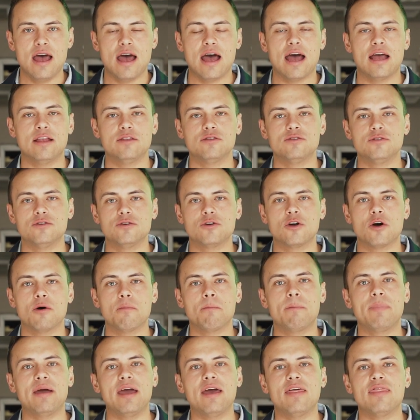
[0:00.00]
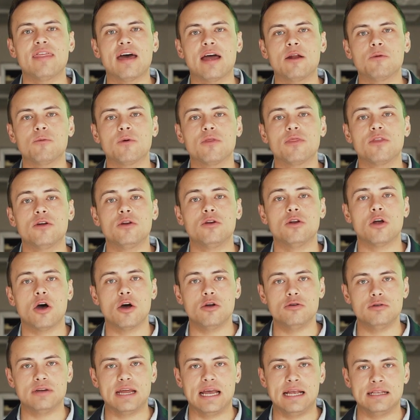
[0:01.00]
and to compare that with the
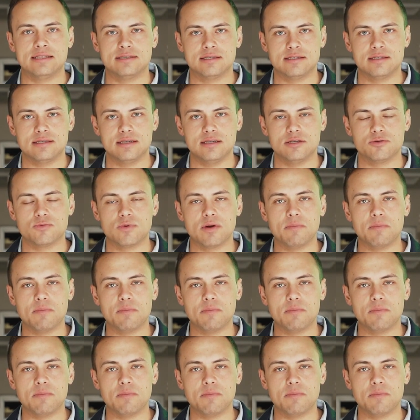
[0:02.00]
known densities.